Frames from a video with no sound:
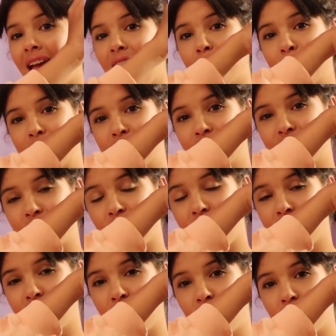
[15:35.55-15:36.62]
and make sure to
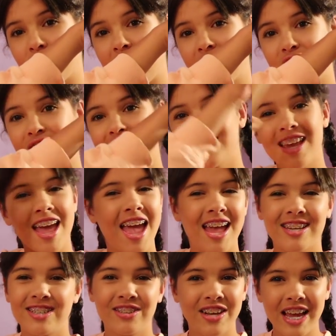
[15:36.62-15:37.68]
turn on notifications.
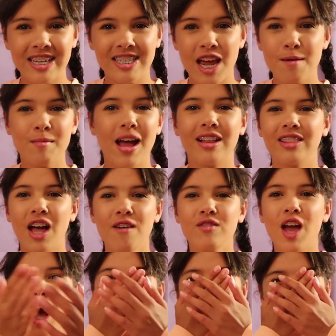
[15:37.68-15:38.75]
Till next time, I
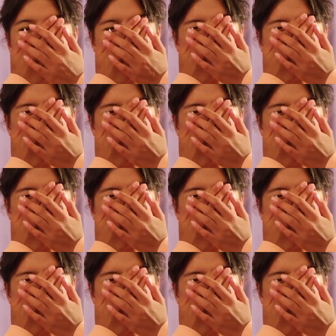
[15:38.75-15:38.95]
love y'all.